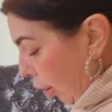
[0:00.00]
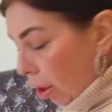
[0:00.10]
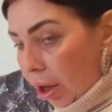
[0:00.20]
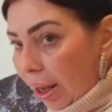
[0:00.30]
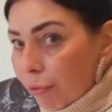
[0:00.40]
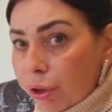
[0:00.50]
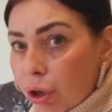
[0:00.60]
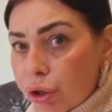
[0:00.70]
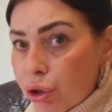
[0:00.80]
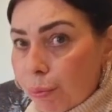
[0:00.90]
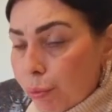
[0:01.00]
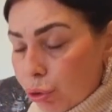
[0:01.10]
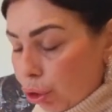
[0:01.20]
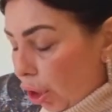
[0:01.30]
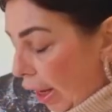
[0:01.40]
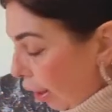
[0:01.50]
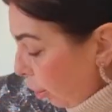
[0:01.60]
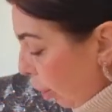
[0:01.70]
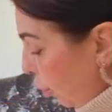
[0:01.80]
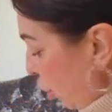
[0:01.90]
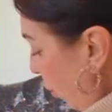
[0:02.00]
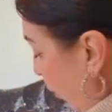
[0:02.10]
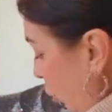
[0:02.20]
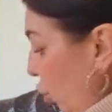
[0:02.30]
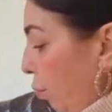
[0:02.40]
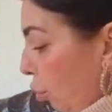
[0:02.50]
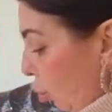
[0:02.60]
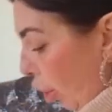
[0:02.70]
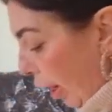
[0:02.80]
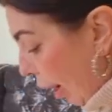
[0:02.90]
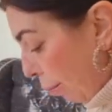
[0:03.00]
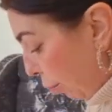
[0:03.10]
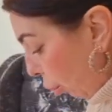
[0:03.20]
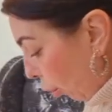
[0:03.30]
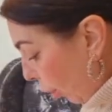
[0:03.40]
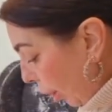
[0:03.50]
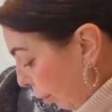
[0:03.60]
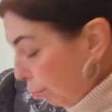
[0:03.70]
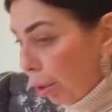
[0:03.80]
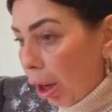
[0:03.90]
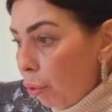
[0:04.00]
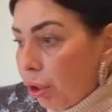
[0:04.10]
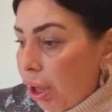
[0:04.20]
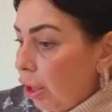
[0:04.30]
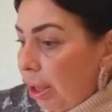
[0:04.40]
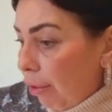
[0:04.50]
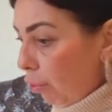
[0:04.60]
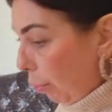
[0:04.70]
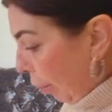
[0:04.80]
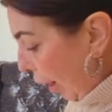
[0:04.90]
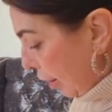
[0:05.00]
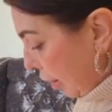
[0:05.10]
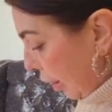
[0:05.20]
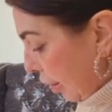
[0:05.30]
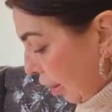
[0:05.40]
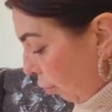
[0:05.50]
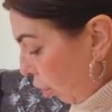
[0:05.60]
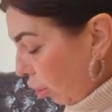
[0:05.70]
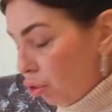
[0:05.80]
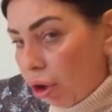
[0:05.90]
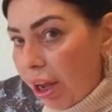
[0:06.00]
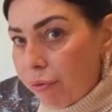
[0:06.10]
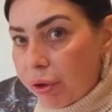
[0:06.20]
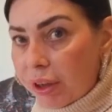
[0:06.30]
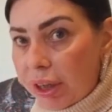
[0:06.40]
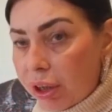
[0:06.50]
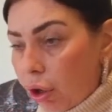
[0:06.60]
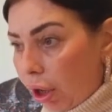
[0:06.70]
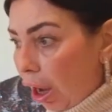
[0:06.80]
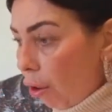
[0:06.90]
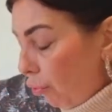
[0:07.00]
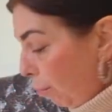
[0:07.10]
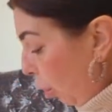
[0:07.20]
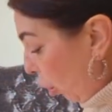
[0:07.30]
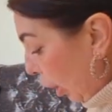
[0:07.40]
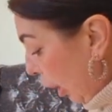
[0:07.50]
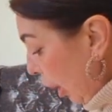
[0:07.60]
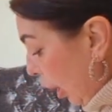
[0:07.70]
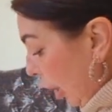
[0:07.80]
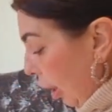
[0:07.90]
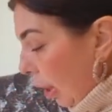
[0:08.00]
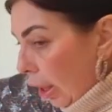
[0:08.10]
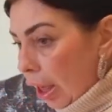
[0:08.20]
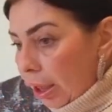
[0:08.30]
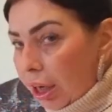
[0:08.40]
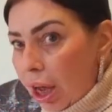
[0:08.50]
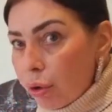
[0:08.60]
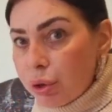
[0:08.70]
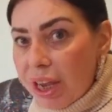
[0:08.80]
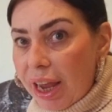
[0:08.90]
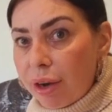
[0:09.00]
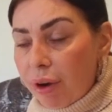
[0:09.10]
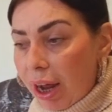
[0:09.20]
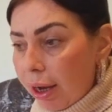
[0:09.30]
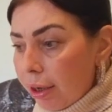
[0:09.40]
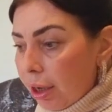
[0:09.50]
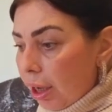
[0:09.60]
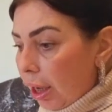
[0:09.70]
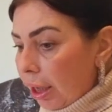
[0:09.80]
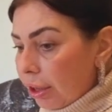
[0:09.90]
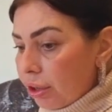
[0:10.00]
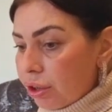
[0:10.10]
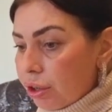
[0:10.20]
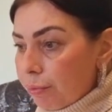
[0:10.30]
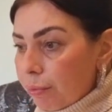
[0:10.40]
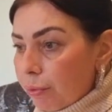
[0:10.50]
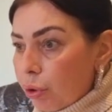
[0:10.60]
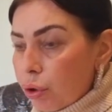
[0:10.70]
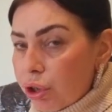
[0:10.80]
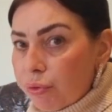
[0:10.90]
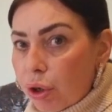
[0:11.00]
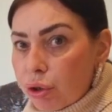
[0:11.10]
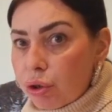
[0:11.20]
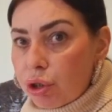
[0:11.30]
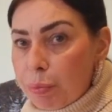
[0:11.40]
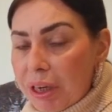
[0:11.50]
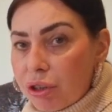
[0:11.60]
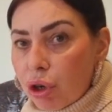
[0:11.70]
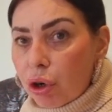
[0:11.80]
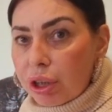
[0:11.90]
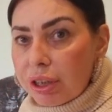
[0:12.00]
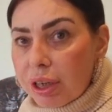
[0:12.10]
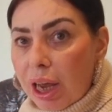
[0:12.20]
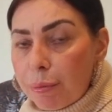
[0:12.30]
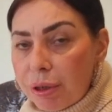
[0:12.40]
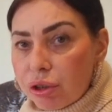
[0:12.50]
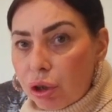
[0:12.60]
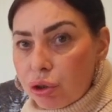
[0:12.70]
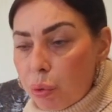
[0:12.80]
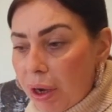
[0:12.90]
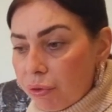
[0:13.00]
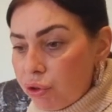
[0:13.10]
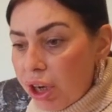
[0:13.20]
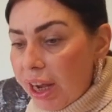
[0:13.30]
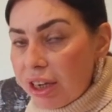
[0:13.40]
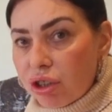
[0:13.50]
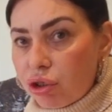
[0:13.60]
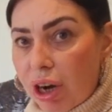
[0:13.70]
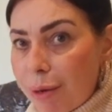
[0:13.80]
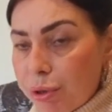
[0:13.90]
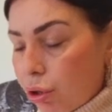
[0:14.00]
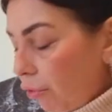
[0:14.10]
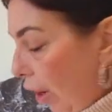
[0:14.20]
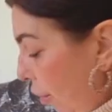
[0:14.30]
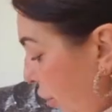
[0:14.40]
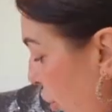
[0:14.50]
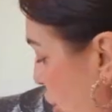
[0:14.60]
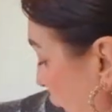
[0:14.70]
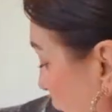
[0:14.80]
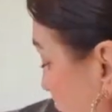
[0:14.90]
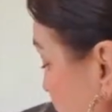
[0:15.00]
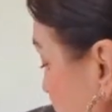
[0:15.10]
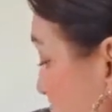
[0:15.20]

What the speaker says: I haven't got a tumble dryer. I used to have a tumble dryer, but it broke and I never replaced it. So I'll dry everything like over my clothes area, and because I've got such a big dining table, it's got 12 chairs, I dry stuff over the chairs,